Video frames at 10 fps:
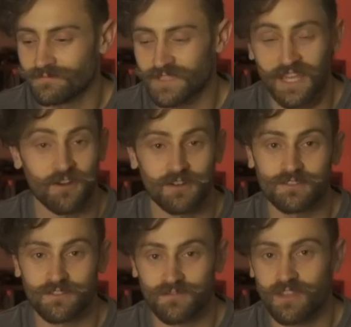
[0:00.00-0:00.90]

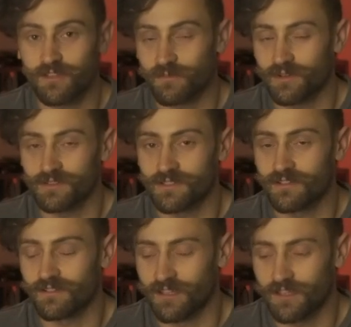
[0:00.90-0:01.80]
character of the other
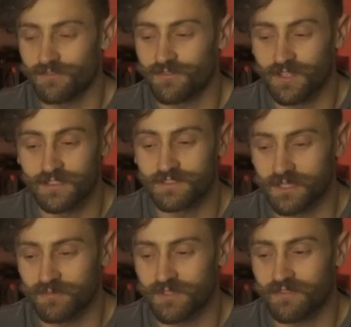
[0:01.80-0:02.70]
person if it is
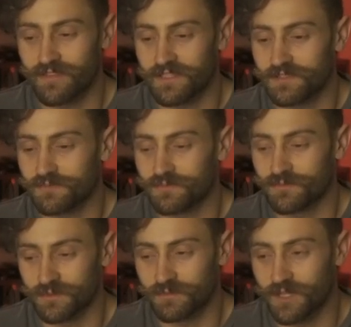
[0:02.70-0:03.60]
something that
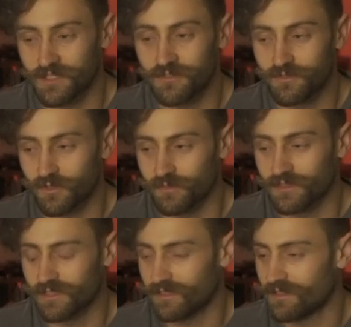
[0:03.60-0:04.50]
would bug you
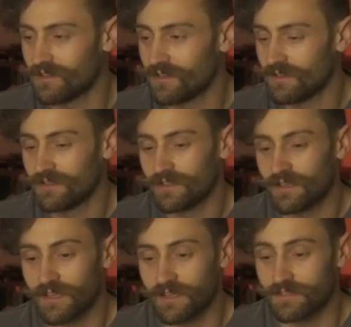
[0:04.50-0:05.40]
normally,
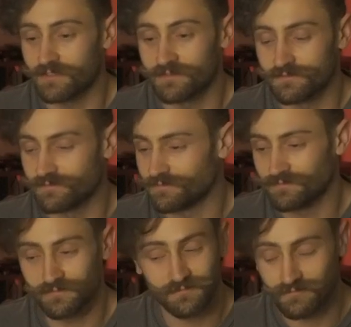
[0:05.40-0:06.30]
and
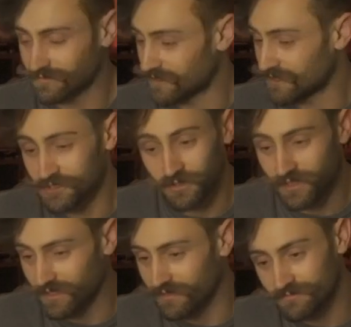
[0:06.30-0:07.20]
enjoy
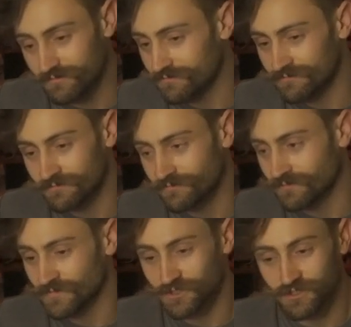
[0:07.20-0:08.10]
it.
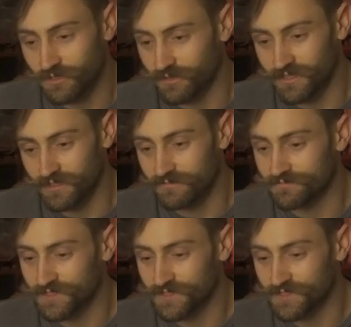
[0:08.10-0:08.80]
Soak it in.